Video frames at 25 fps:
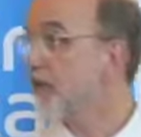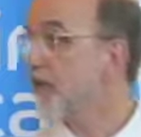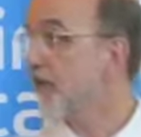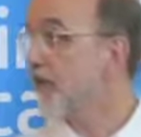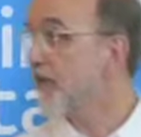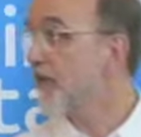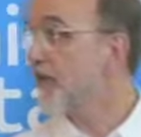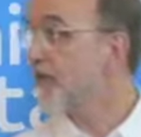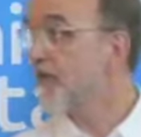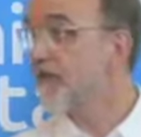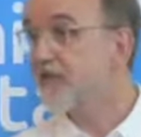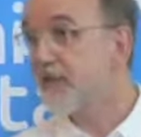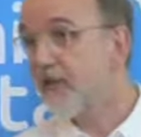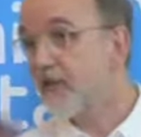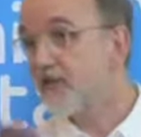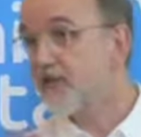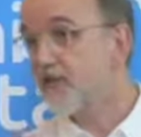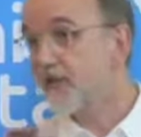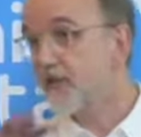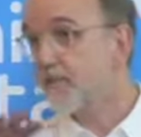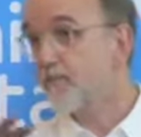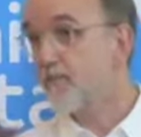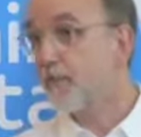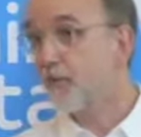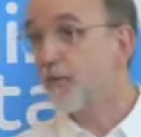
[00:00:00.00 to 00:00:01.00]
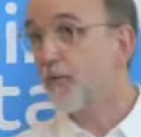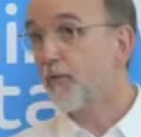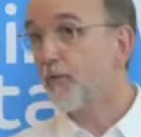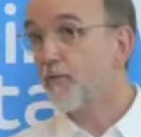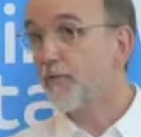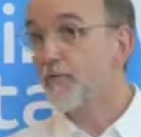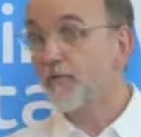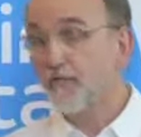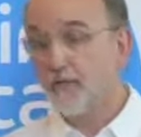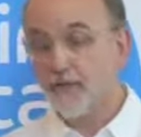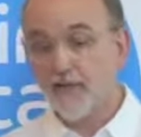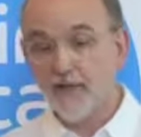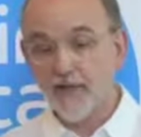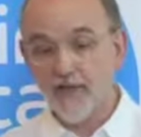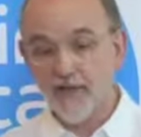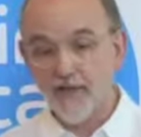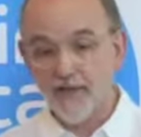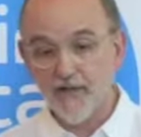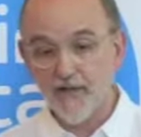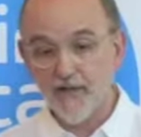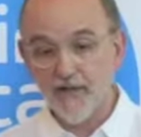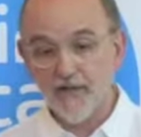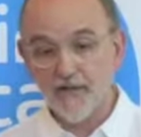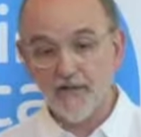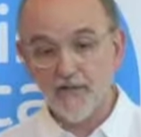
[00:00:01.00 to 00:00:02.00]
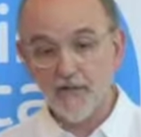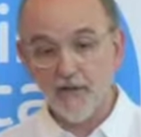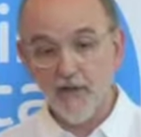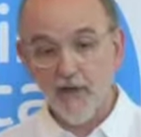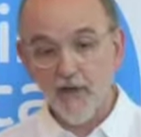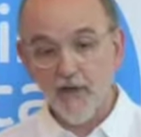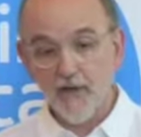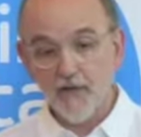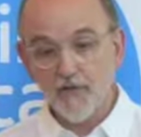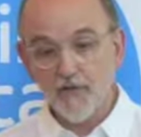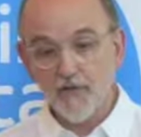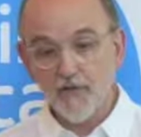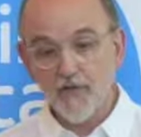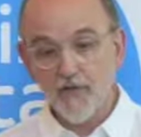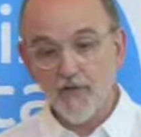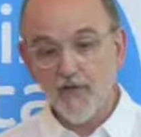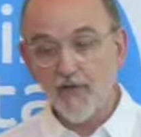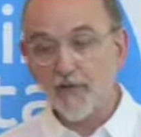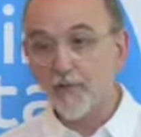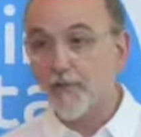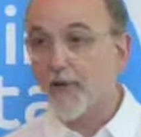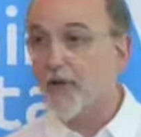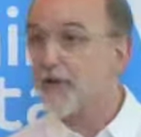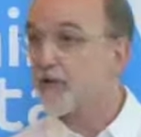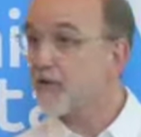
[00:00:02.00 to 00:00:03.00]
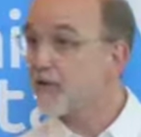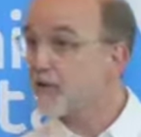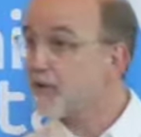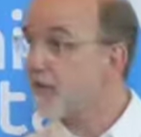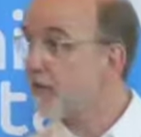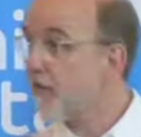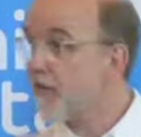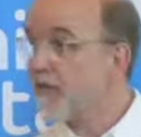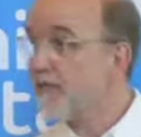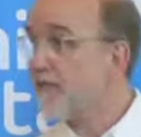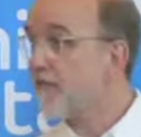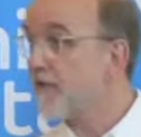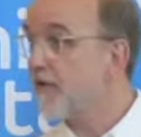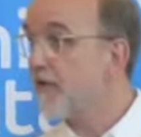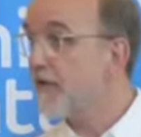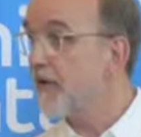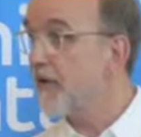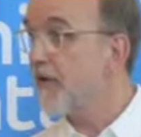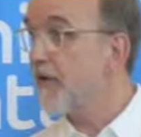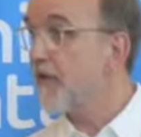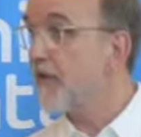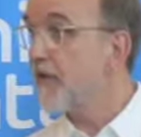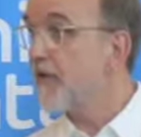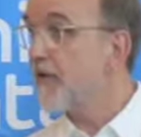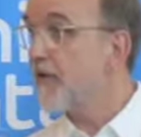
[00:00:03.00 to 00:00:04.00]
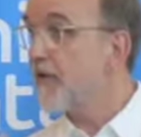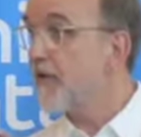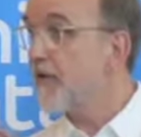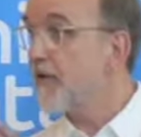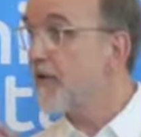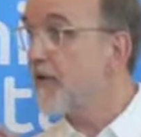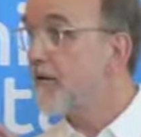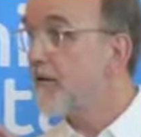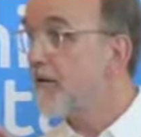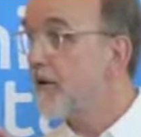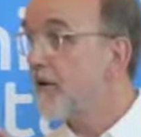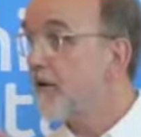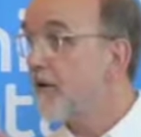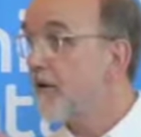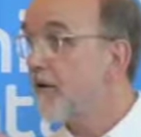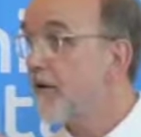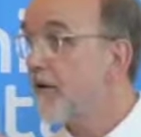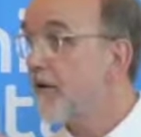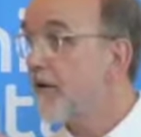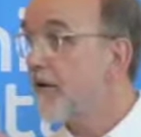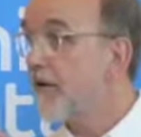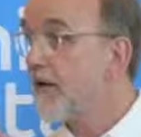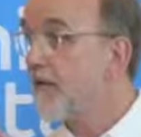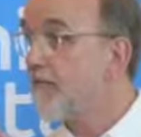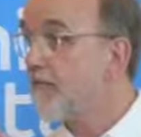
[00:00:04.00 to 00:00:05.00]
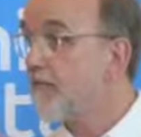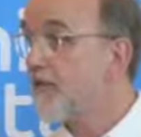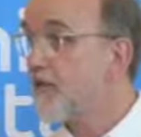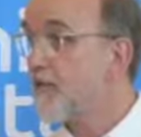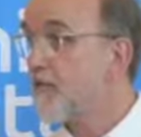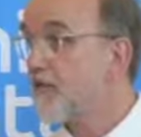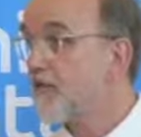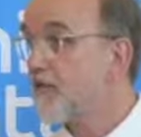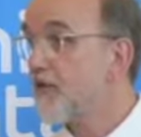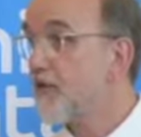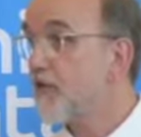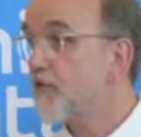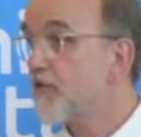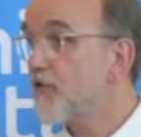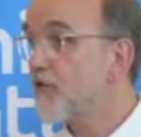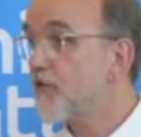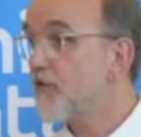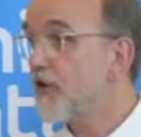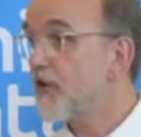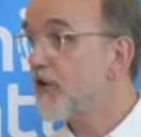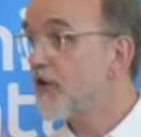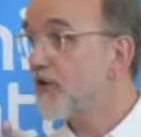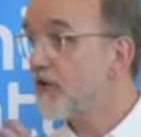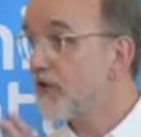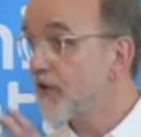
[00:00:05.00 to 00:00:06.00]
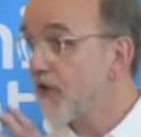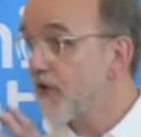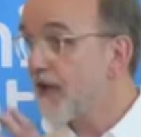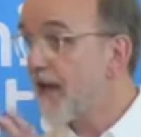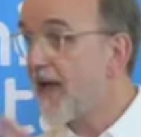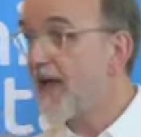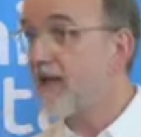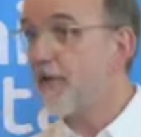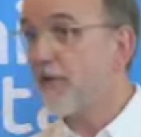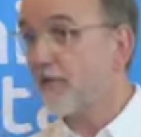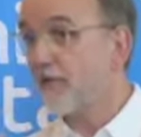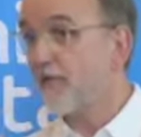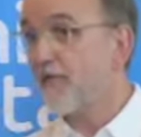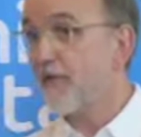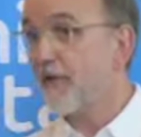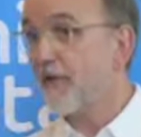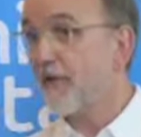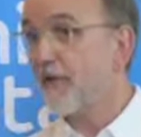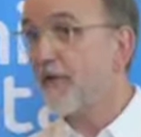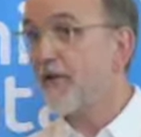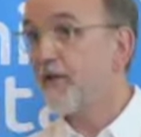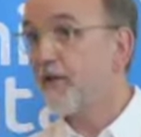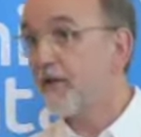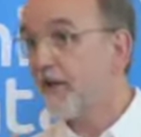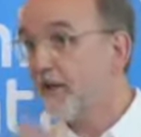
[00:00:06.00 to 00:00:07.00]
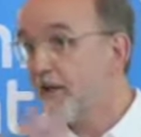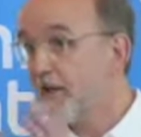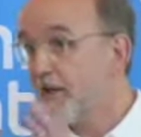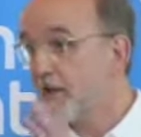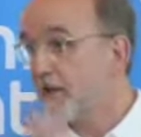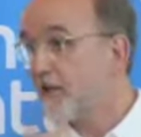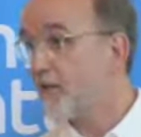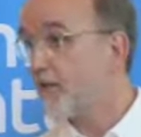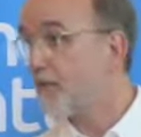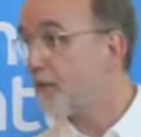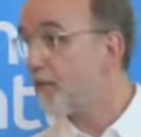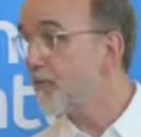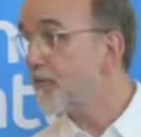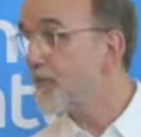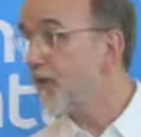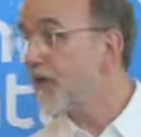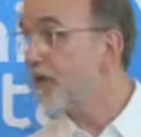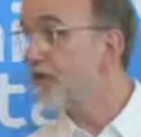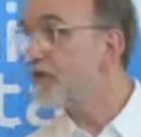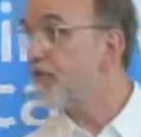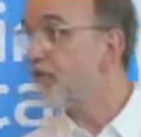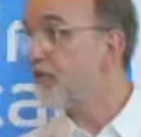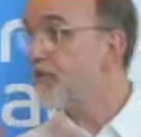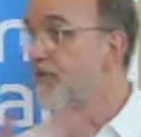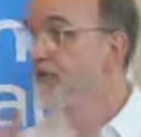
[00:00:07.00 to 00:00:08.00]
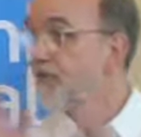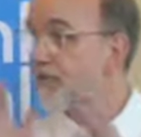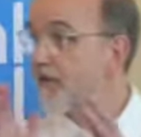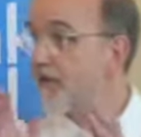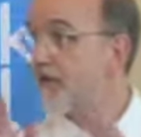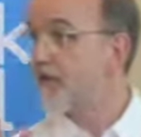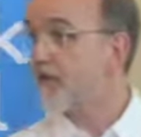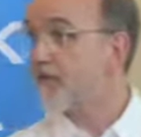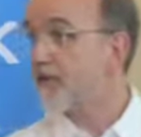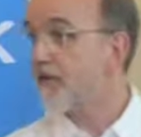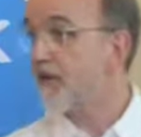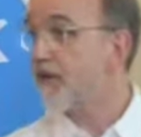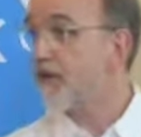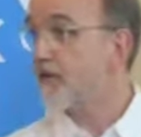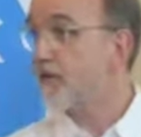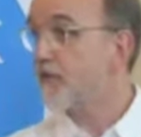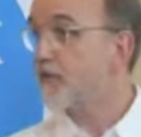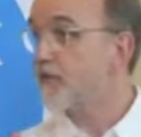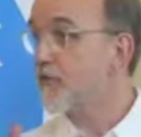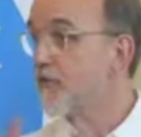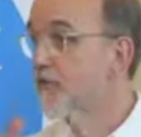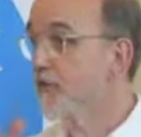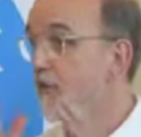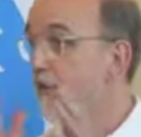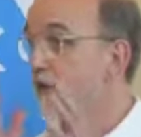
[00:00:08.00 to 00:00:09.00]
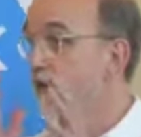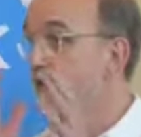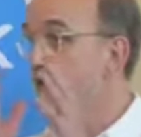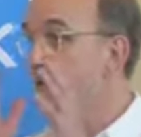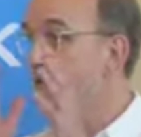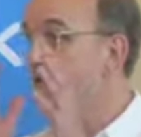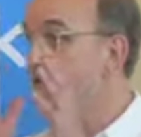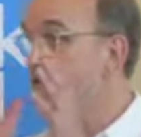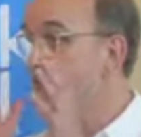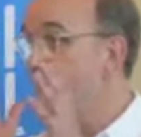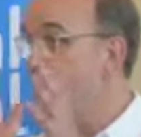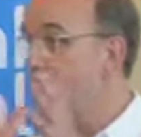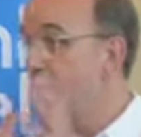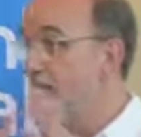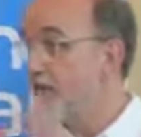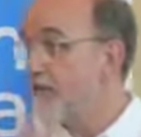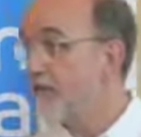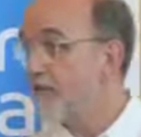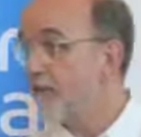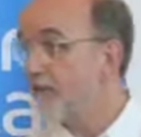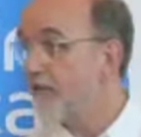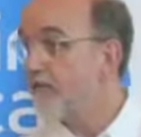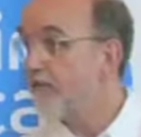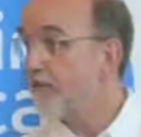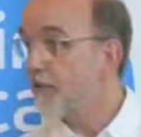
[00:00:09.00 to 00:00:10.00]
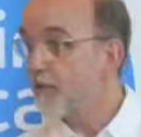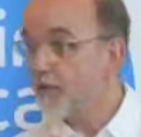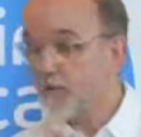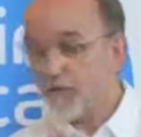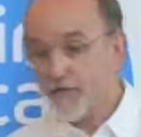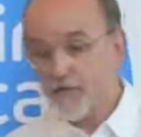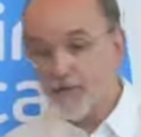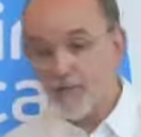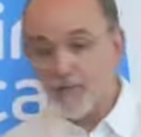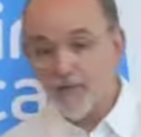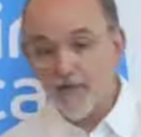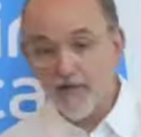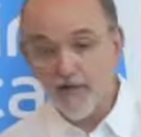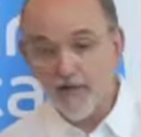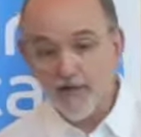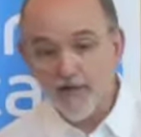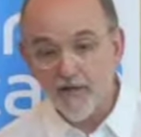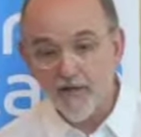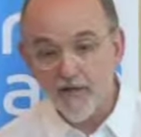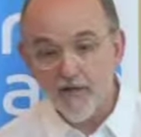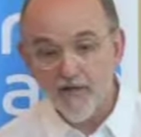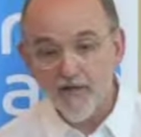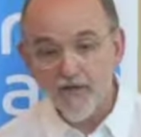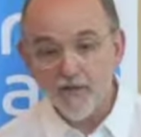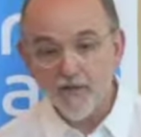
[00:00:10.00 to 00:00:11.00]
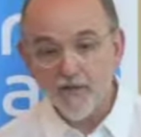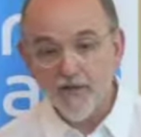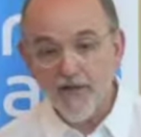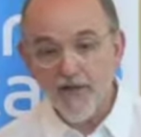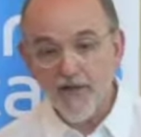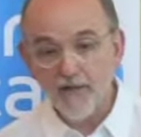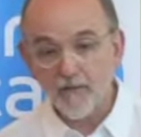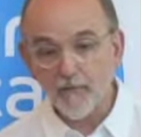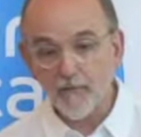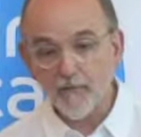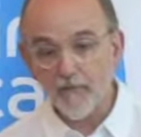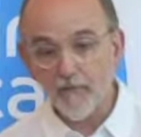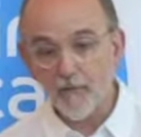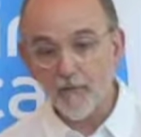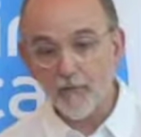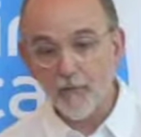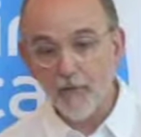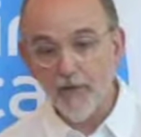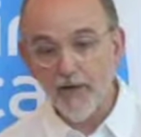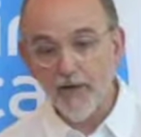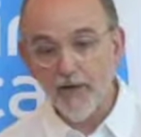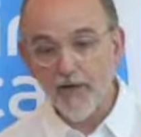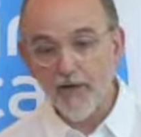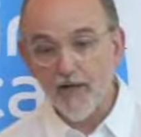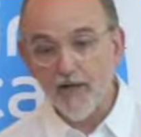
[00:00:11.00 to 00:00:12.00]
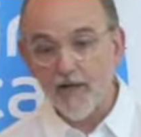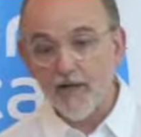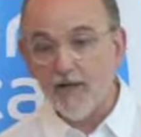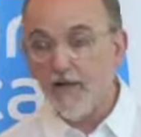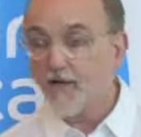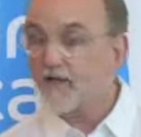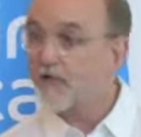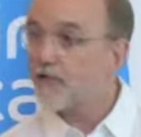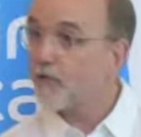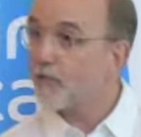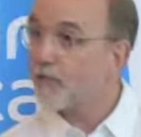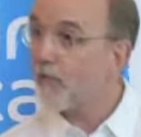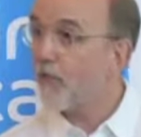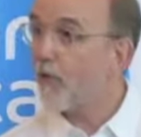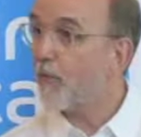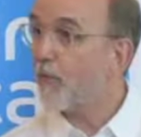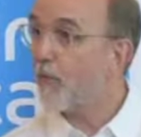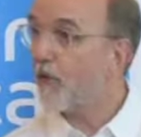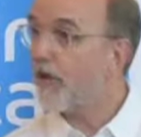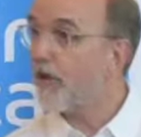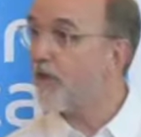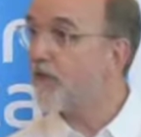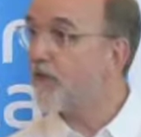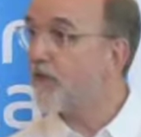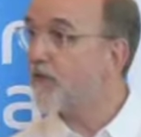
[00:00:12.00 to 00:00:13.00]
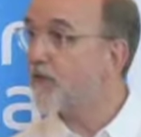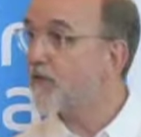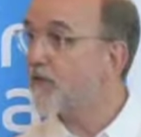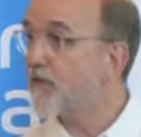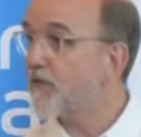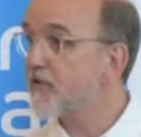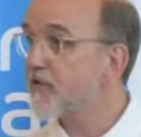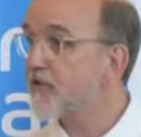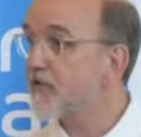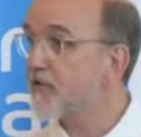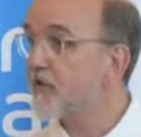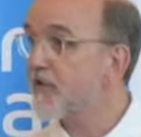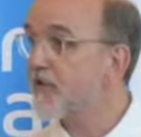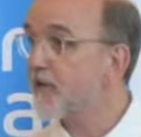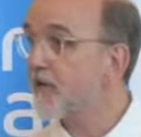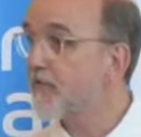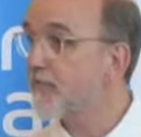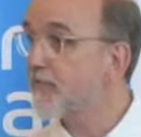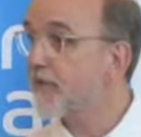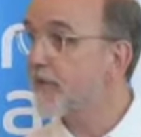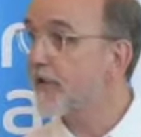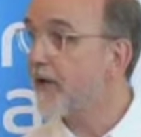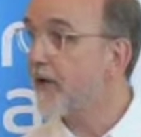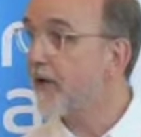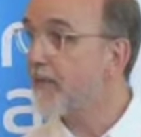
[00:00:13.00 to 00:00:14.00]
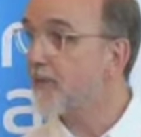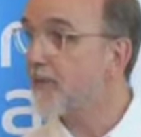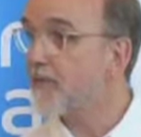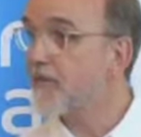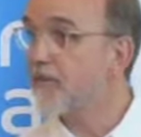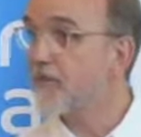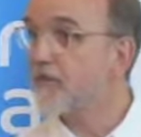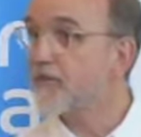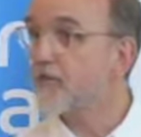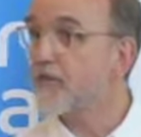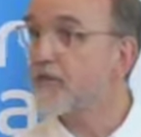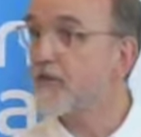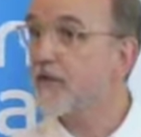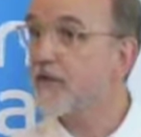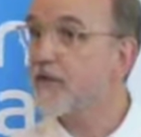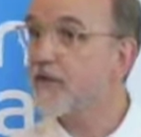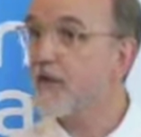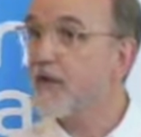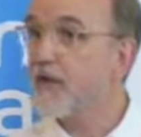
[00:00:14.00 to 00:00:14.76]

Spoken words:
journeys. And that's an important thing, I think, to think about, because we often influence those journeys unhelpfully. The idea would be to facilitate those journeys, to influence them in a sort of helpful way. And so what we're interested in, perhaps as